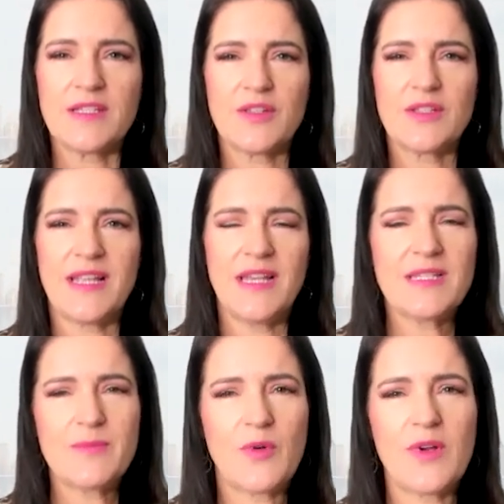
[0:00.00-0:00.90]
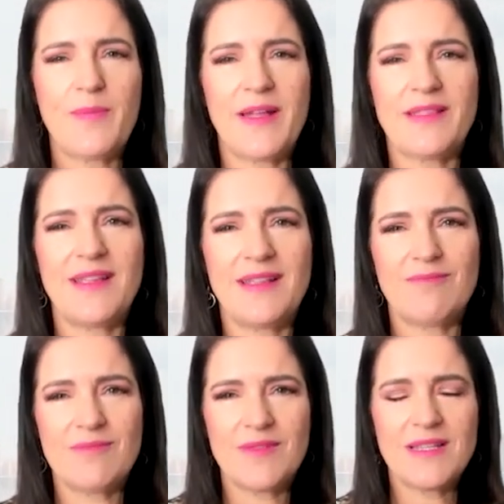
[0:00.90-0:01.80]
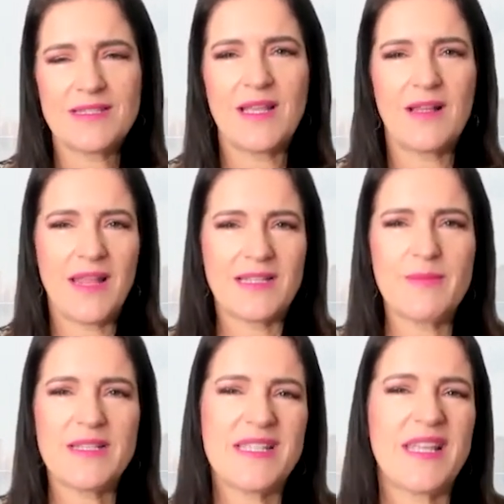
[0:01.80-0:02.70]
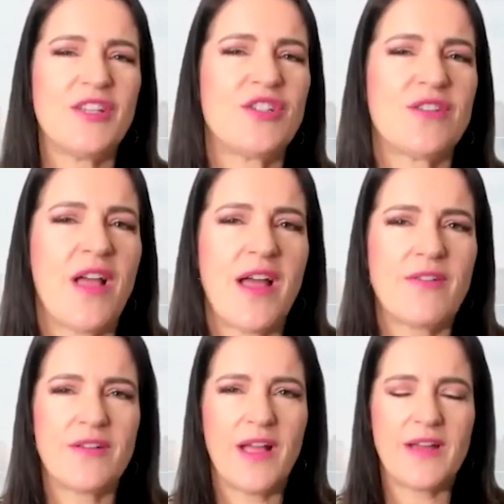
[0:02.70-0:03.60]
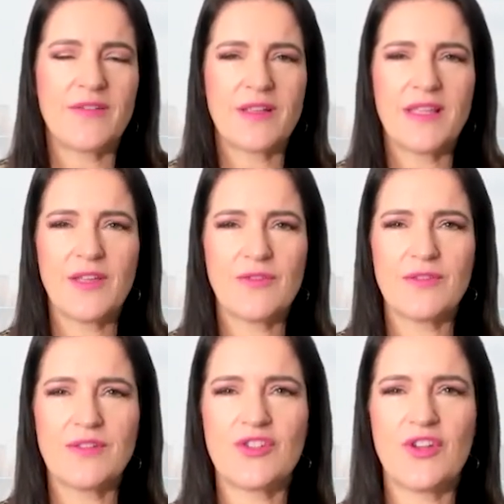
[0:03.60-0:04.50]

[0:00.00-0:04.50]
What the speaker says: So tell us more about that. It's like the mitigation hierarchy on